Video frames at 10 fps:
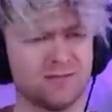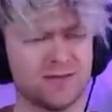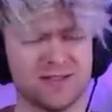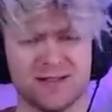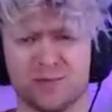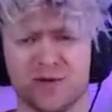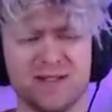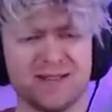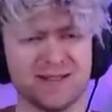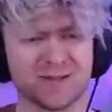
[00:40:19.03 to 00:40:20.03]
It's like a
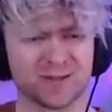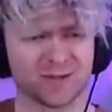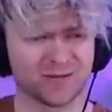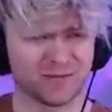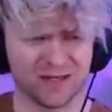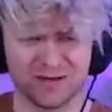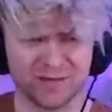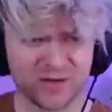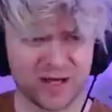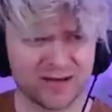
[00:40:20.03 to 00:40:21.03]
brain teaser or something. I don't
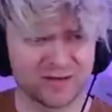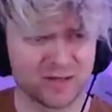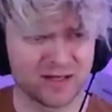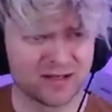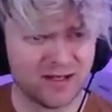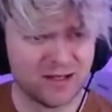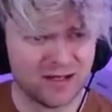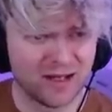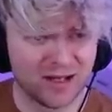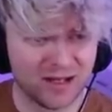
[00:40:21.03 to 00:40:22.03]
even know how to do that.
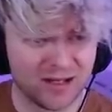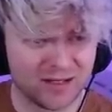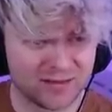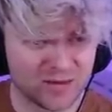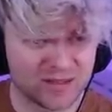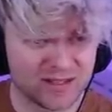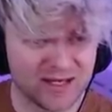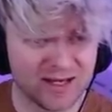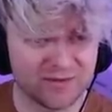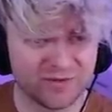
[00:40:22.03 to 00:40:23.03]
Uh, he goes knight
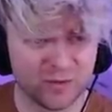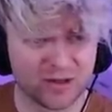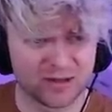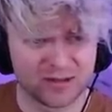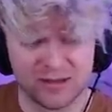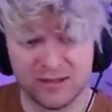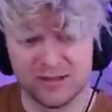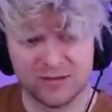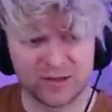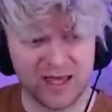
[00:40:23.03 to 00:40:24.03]
f four.
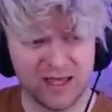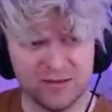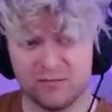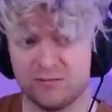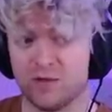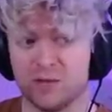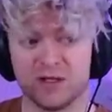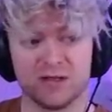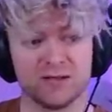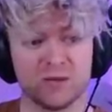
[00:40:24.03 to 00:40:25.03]
Okay, what am I
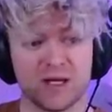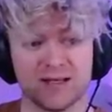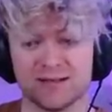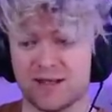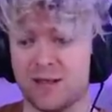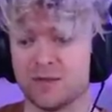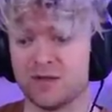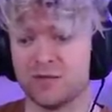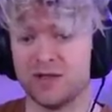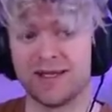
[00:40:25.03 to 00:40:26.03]
going to do, guys? I'm going
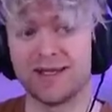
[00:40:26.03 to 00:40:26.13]
to play